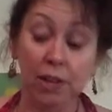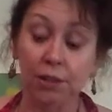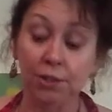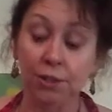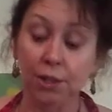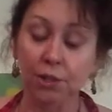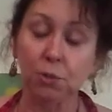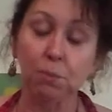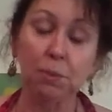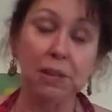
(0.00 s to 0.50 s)

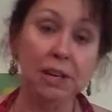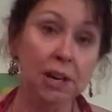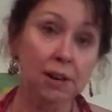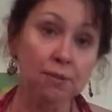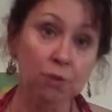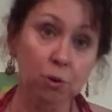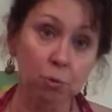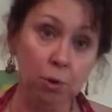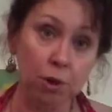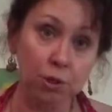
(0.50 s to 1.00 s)
Doesn't mean
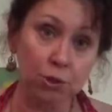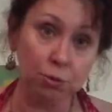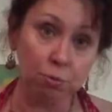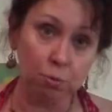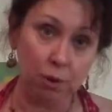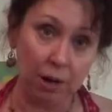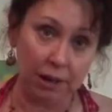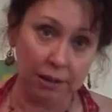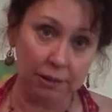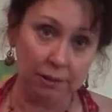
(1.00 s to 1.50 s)
everyone's
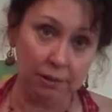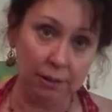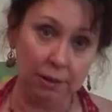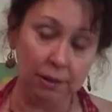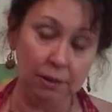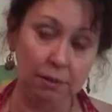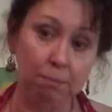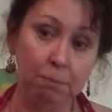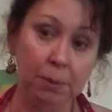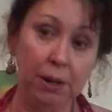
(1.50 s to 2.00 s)
right,
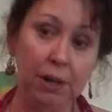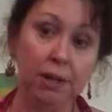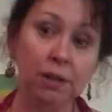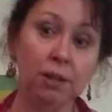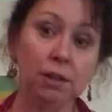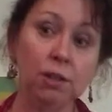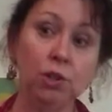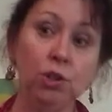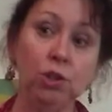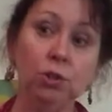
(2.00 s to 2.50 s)
but
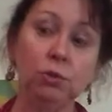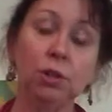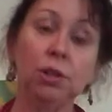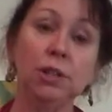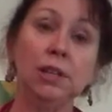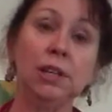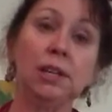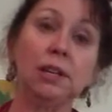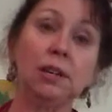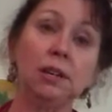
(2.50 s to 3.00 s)
you
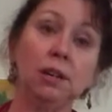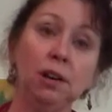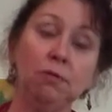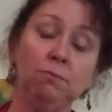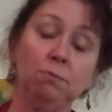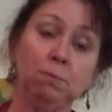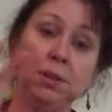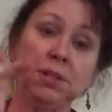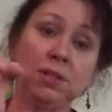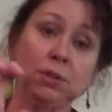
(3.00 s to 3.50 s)
can get
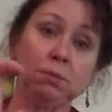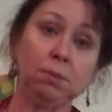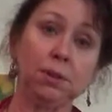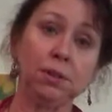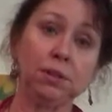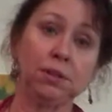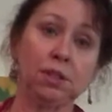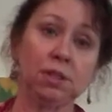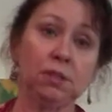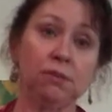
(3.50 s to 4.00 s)
enough bits and
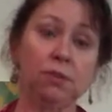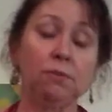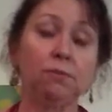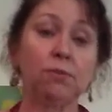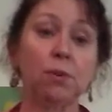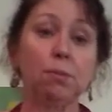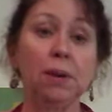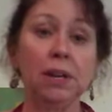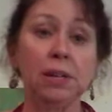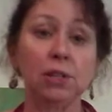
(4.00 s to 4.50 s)
pieces of
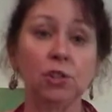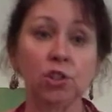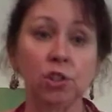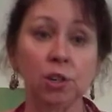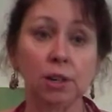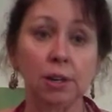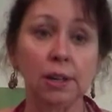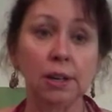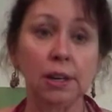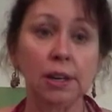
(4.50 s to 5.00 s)

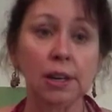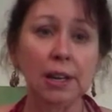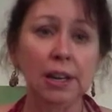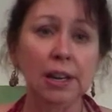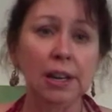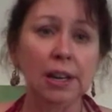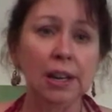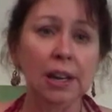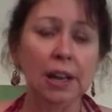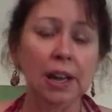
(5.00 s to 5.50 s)
information
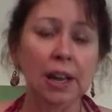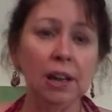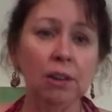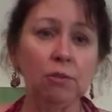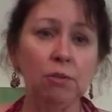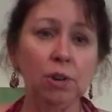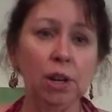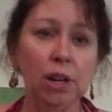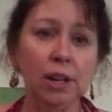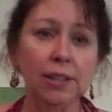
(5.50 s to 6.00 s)

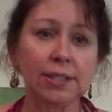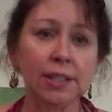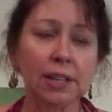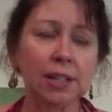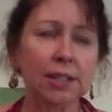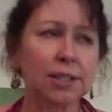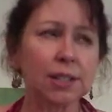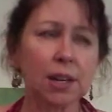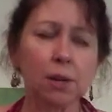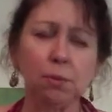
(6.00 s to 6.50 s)
and realize that
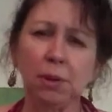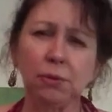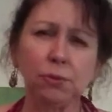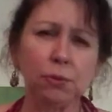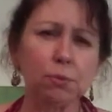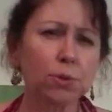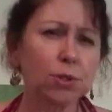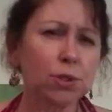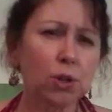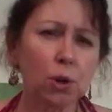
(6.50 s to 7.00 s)
it's coming
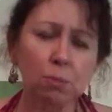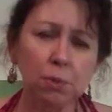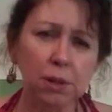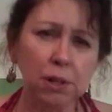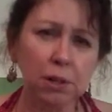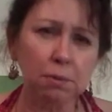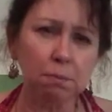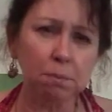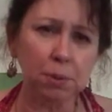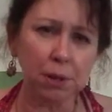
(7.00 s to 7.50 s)
from so
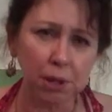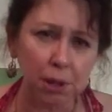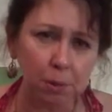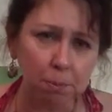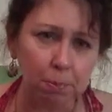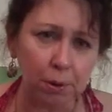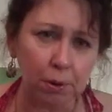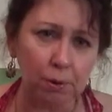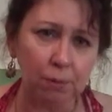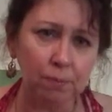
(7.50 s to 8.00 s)
many
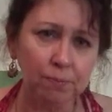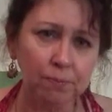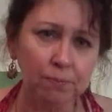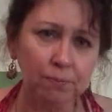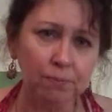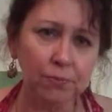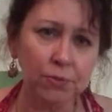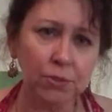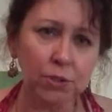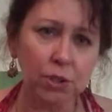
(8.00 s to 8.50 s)
people,
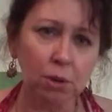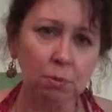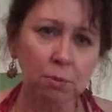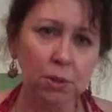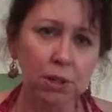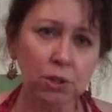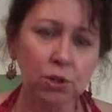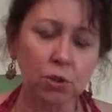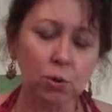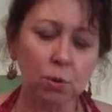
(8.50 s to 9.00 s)
so
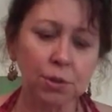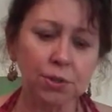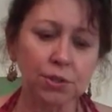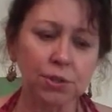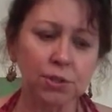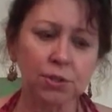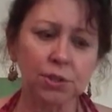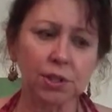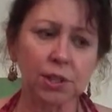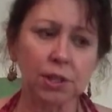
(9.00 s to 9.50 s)
many
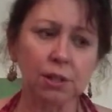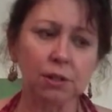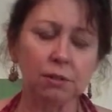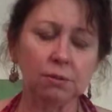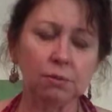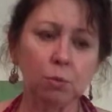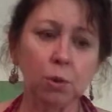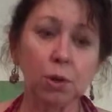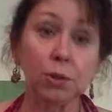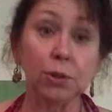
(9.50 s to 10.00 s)
sources,
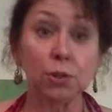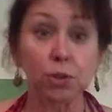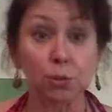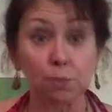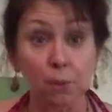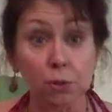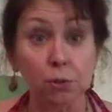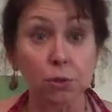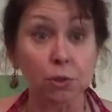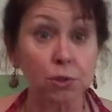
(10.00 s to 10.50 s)
that where there's
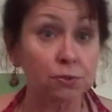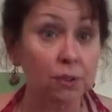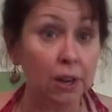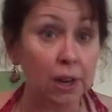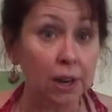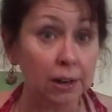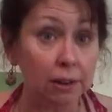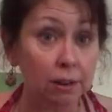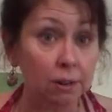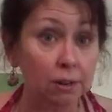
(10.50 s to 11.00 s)
smoke, there's
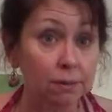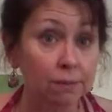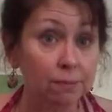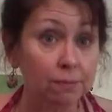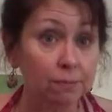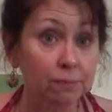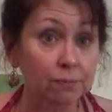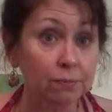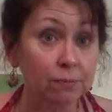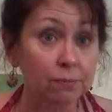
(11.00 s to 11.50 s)
fire.
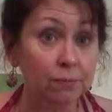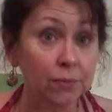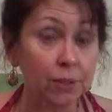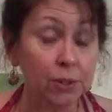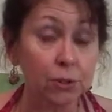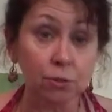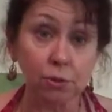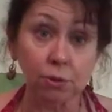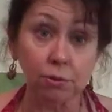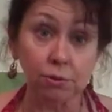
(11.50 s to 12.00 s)
The
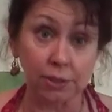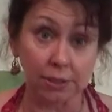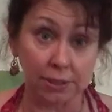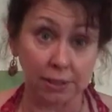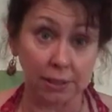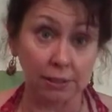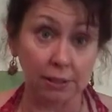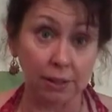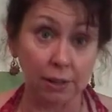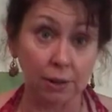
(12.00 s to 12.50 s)
truth is
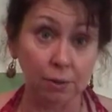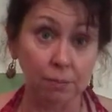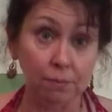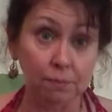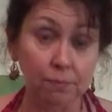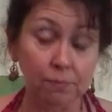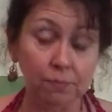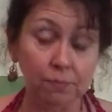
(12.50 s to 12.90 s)
in there.